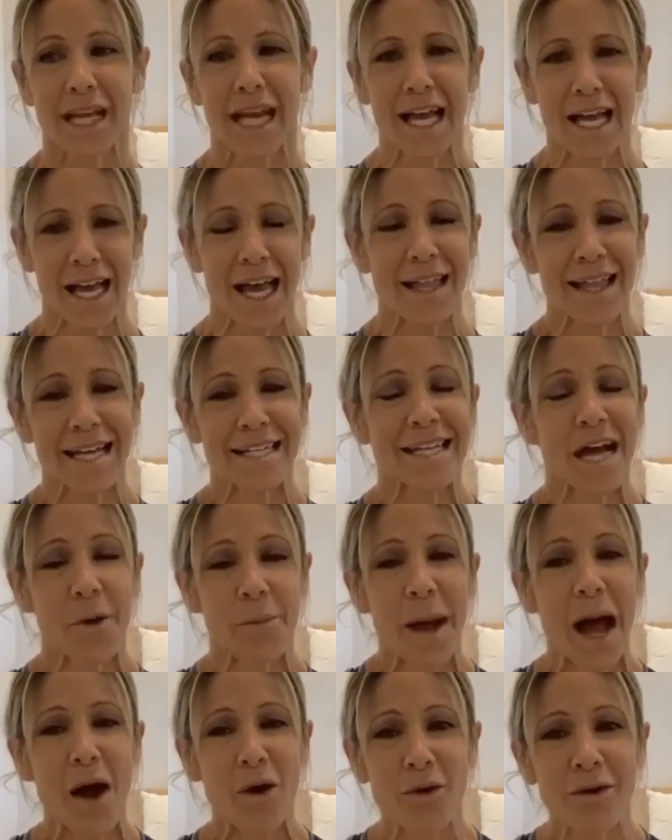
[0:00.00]
that's how
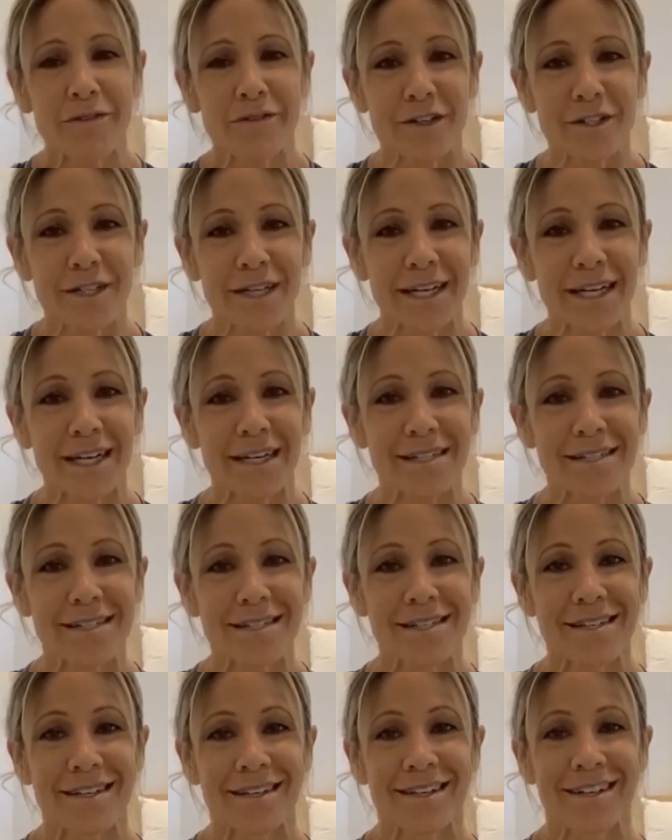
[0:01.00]
powerful it
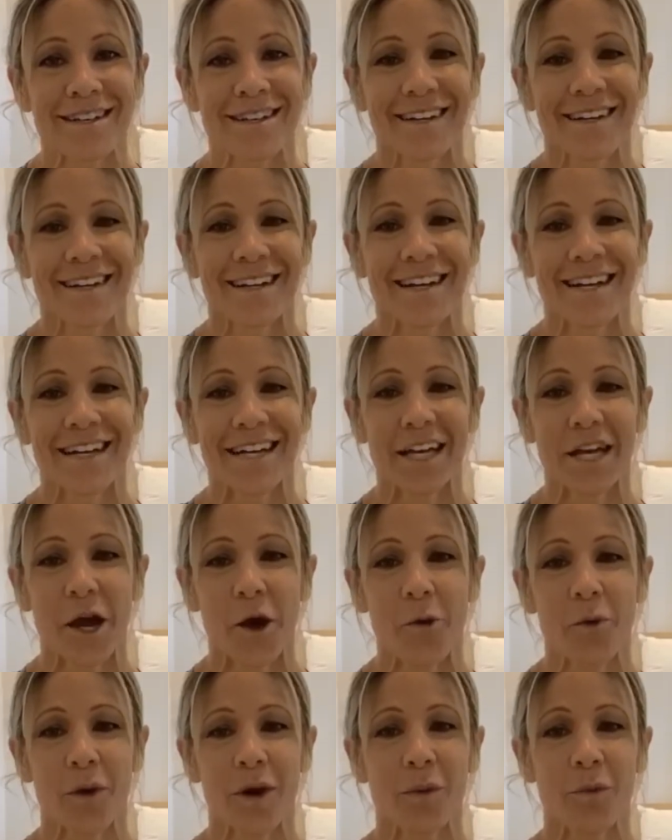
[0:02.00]
is. You
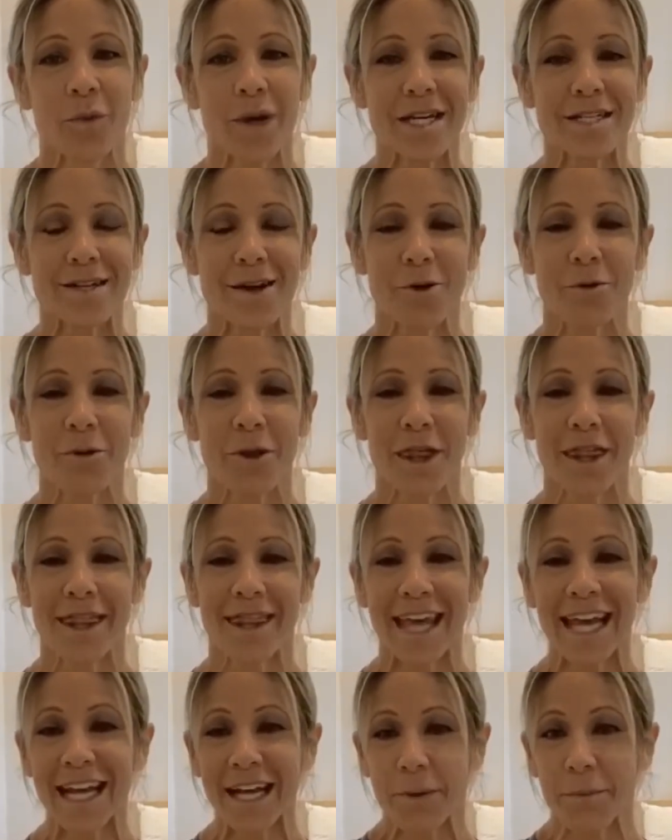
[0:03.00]
know, and we don't
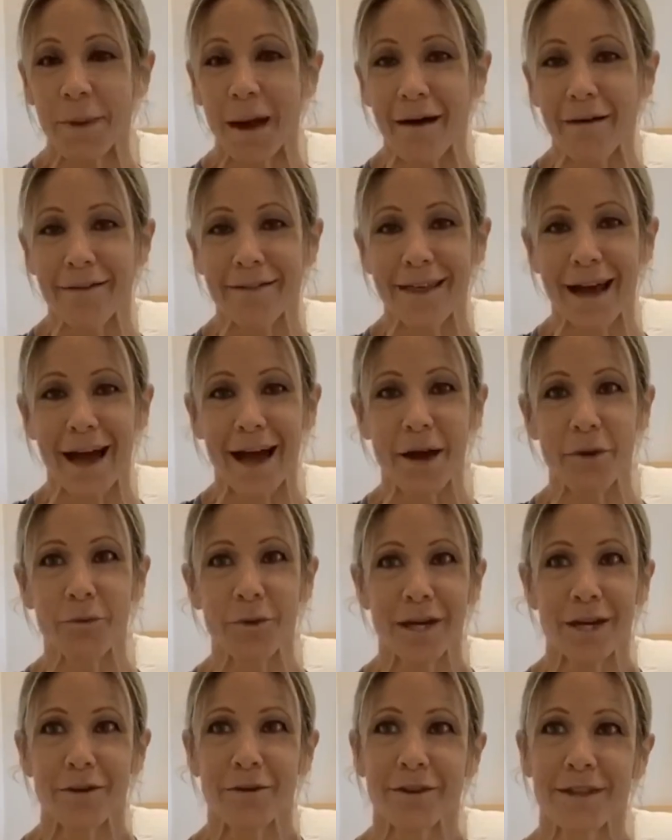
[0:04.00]
think about that. We
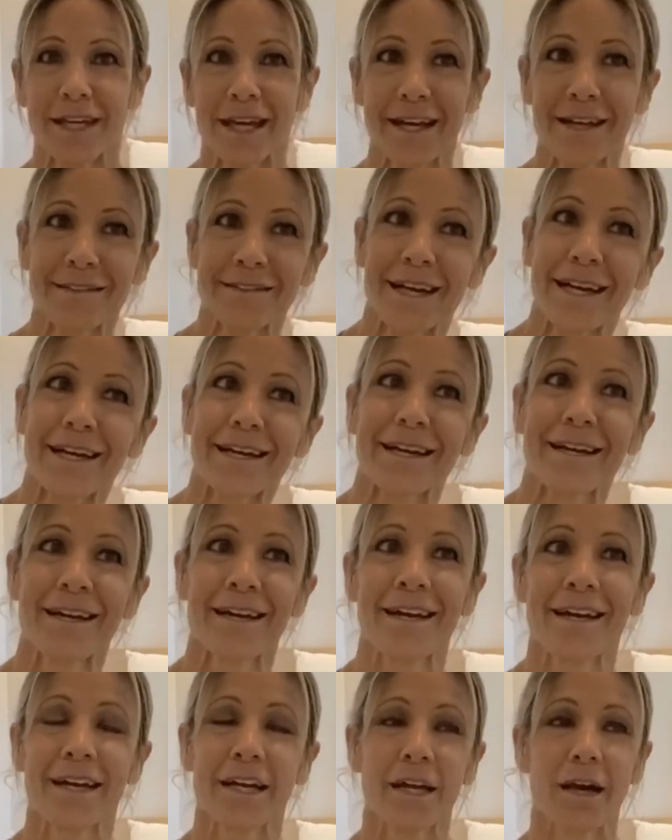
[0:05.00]
don't think like,
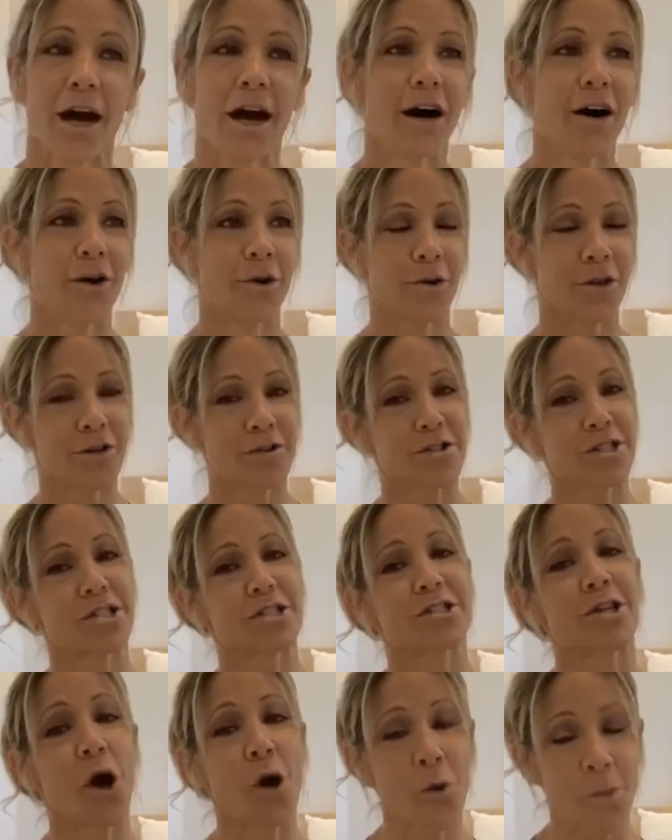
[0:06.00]
you know, oh, there's
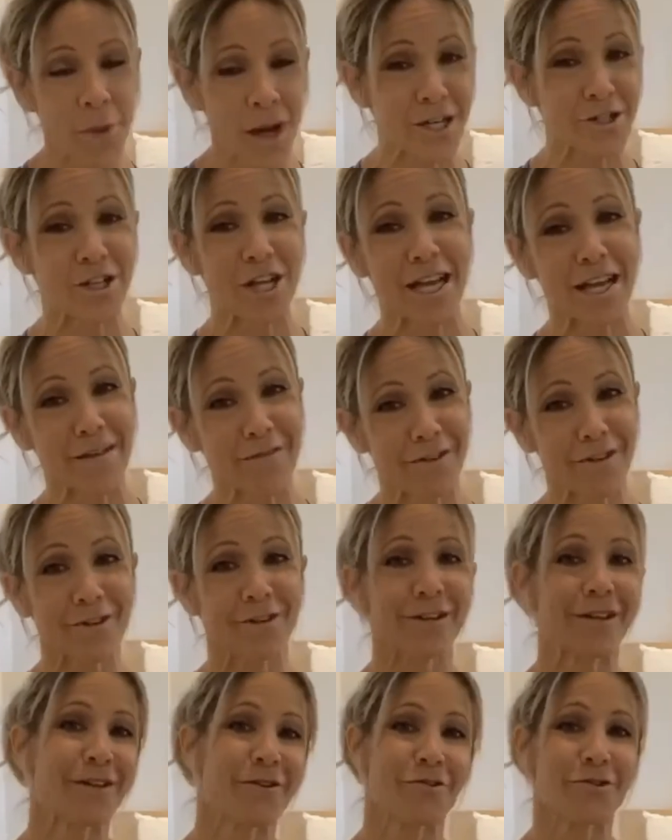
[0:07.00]
so much evil
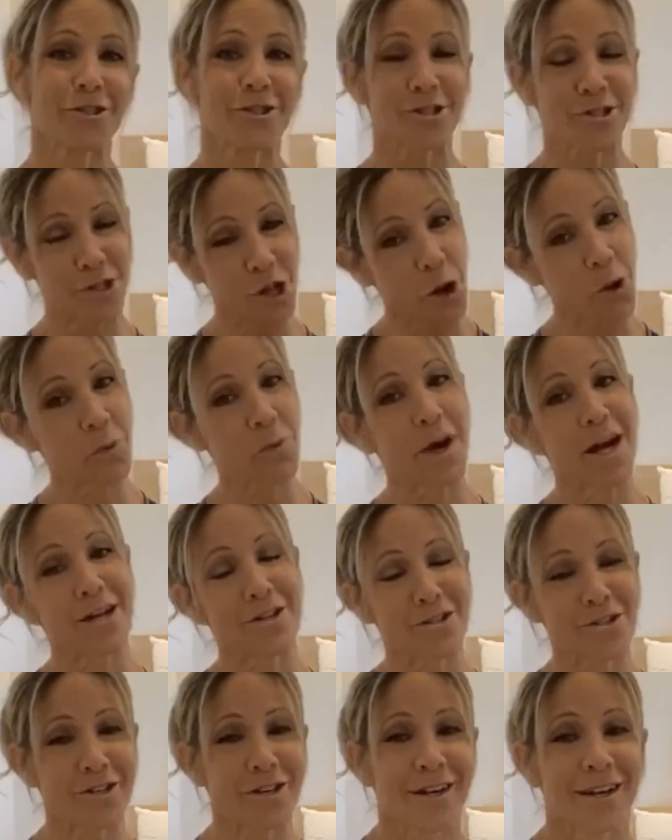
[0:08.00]
and there's so
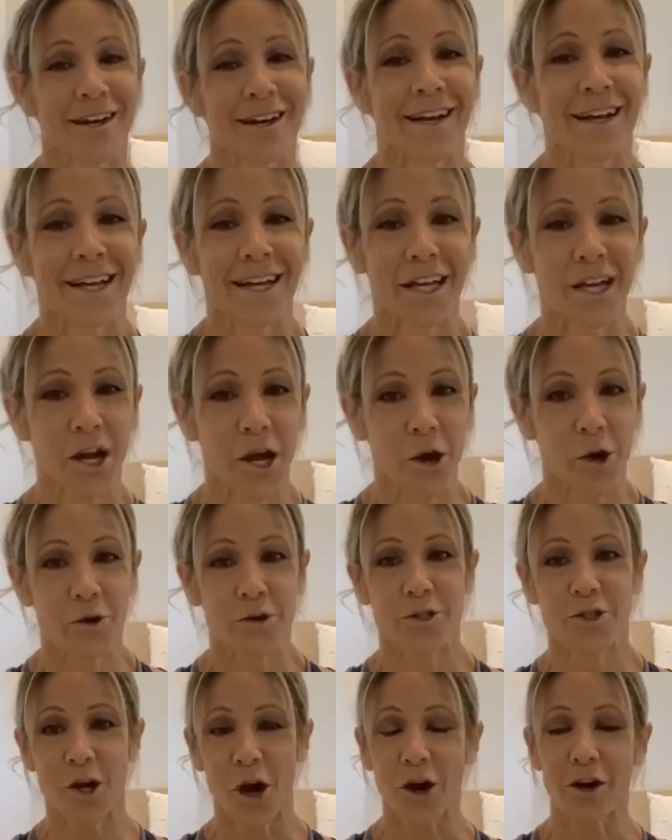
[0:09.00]
much, you know,
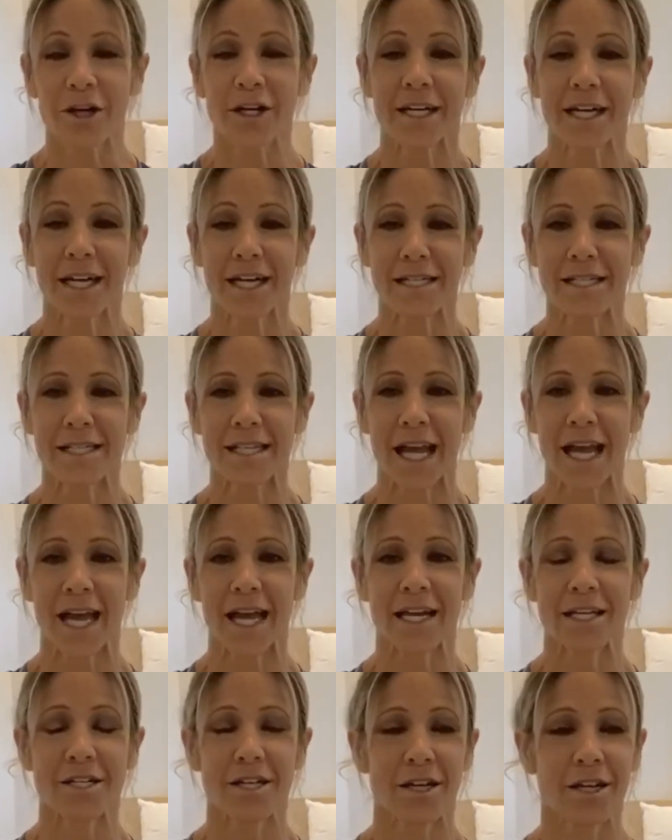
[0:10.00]
darkness.
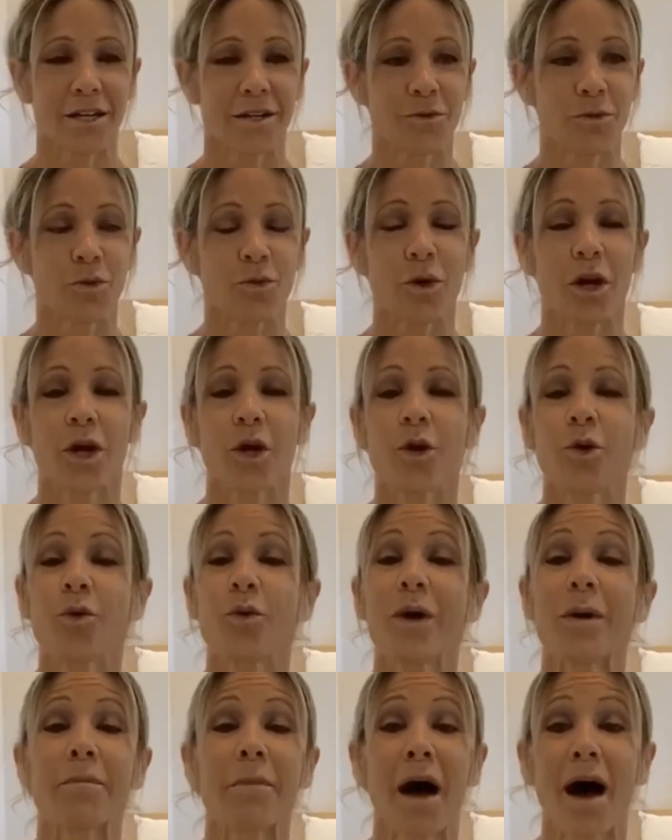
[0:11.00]
And who
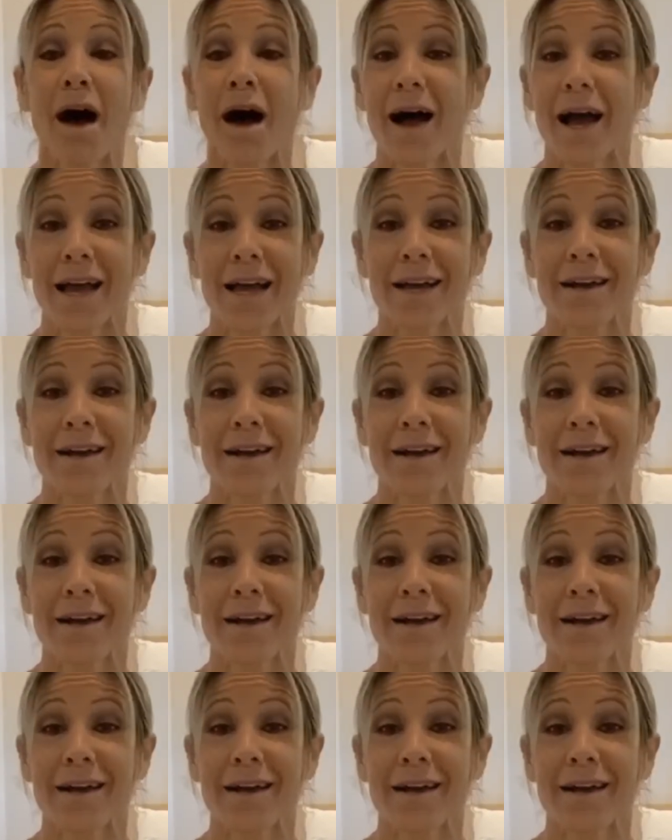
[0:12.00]
am I